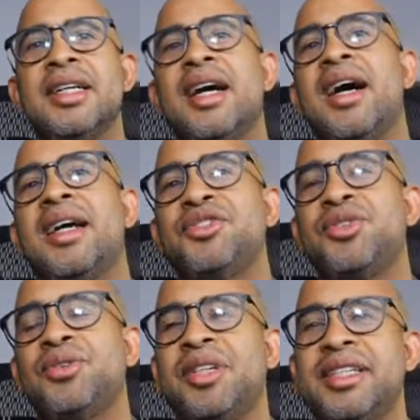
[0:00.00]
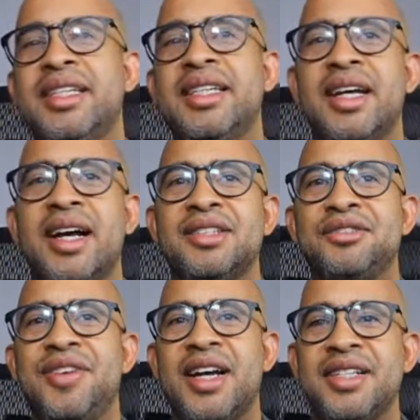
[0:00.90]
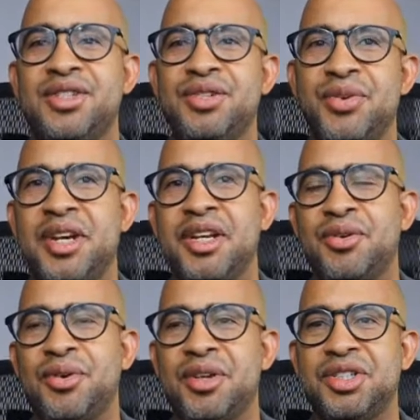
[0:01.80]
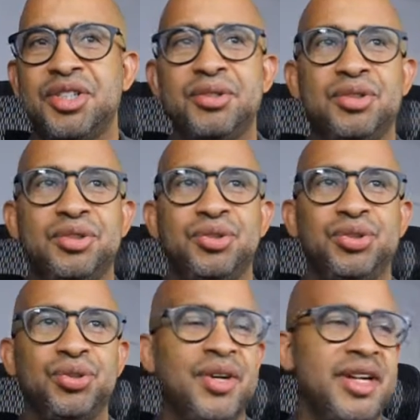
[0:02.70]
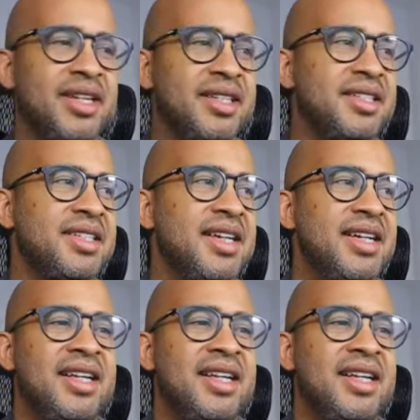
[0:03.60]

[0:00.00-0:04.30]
I strongly advise you and encourage you to join us